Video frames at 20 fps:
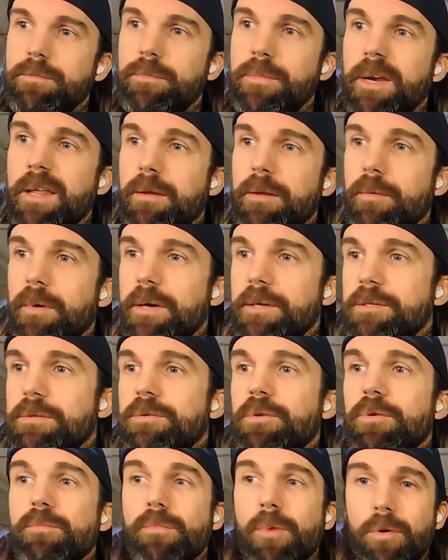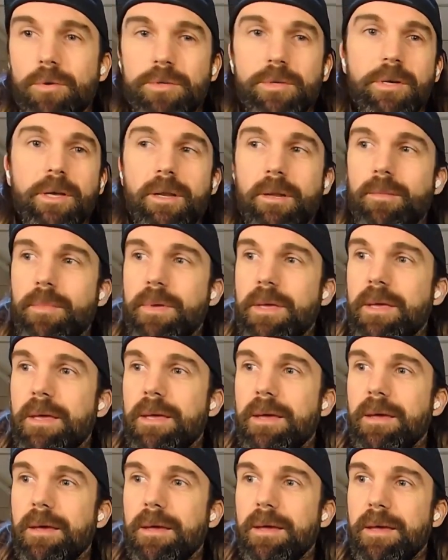But anyways, you're mostly going to
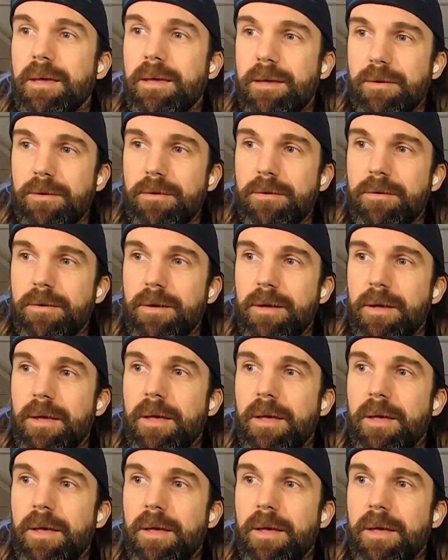be fear,